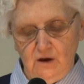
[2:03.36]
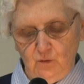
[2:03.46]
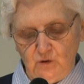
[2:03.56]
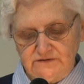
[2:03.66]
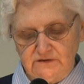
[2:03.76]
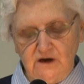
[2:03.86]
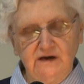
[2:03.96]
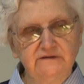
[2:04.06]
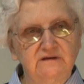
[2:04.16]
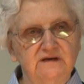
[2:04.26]
was
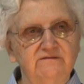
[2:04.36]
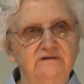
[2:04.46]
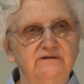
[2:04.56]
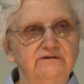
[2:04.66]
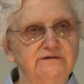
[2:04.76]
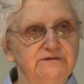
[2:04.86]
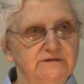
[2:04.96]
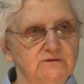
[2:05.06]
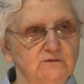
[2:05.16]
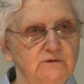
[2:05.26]
not given her
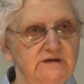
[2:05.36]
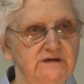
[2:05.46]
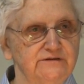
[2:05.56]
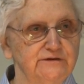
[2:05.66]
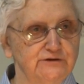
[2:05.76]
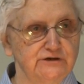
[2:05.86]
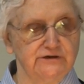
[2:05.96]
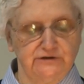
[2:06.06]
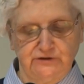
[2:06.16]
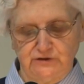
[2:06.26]
due in the
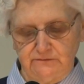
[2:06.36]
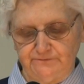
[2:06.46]
church.